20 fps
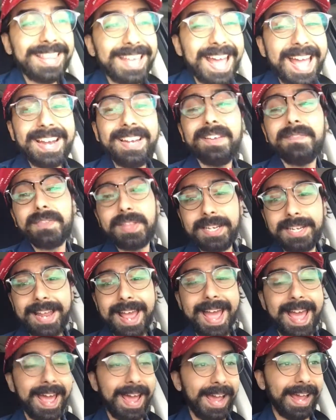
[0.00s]
the end of the
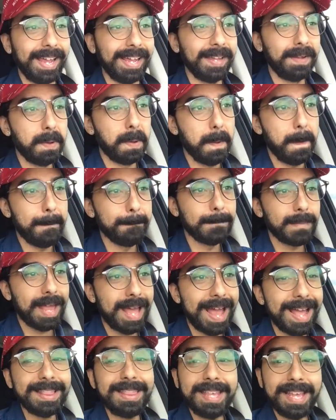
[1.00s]
day,
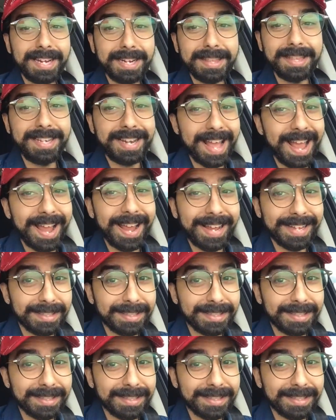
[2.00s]
at the end of the day,